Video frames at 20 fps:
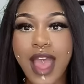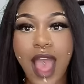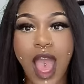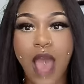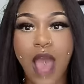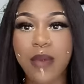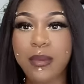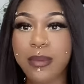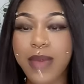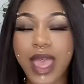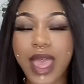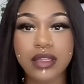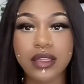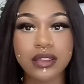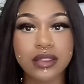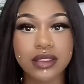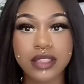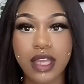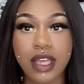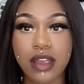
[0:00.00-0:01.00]
I'm back.
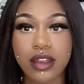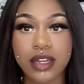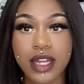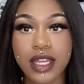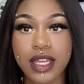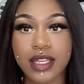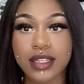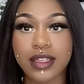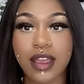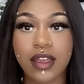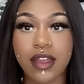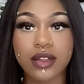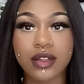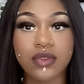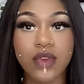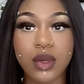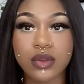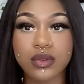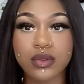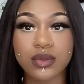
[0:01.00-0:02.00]
Y'all heard that? Y'all heard the
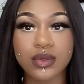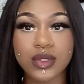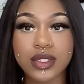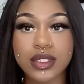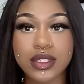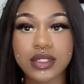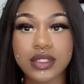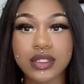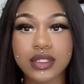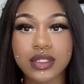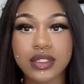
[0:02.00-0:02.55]
vocals?